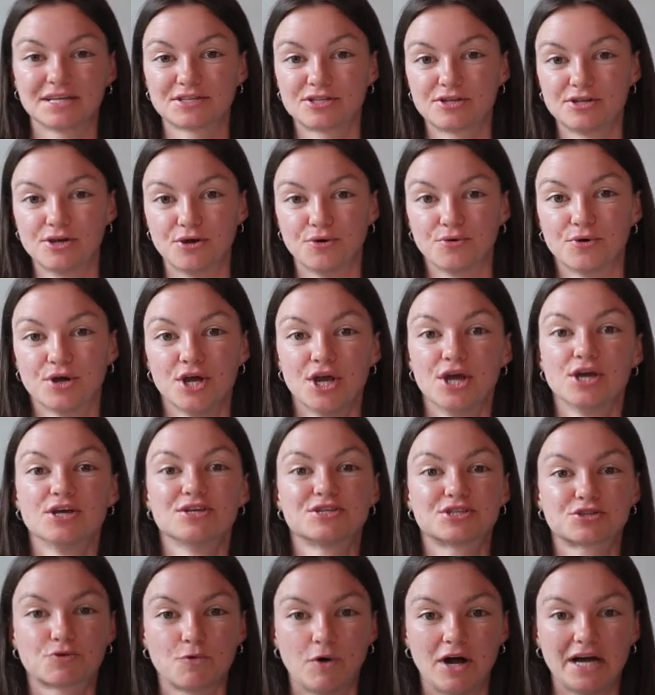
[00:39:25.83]
So
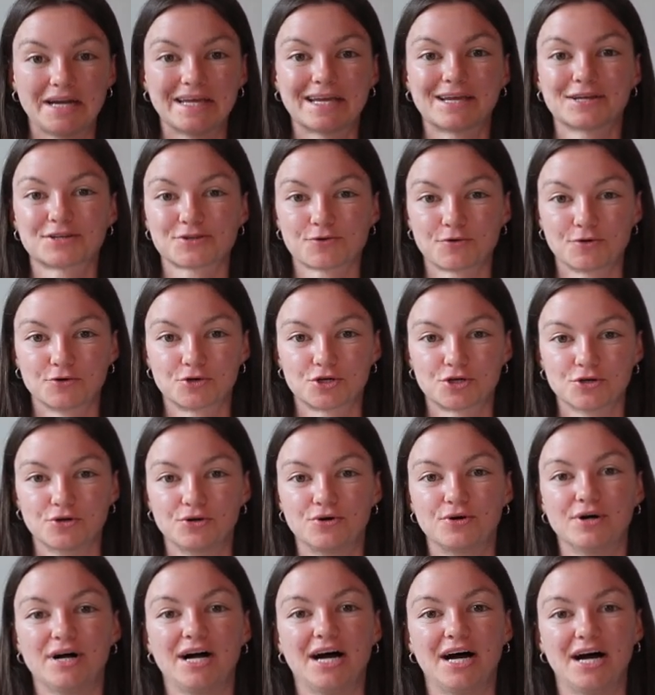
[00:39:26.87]
squatting is
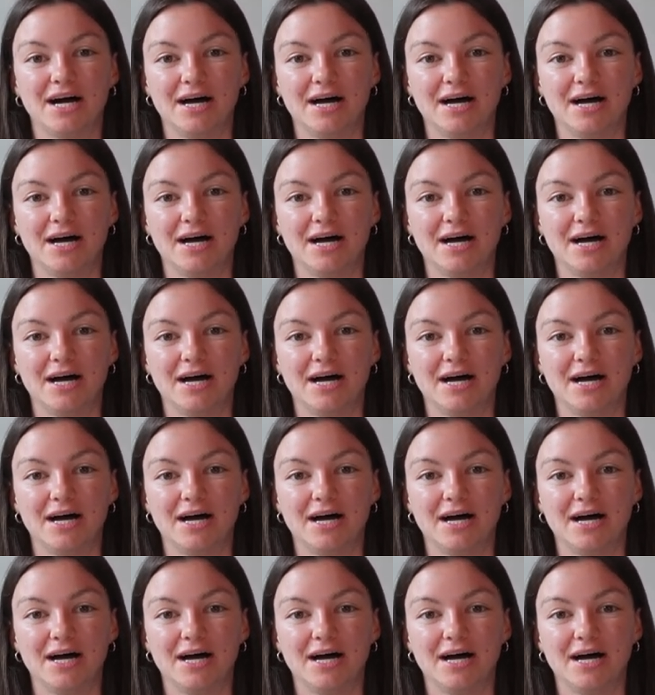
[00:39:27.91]
crucial.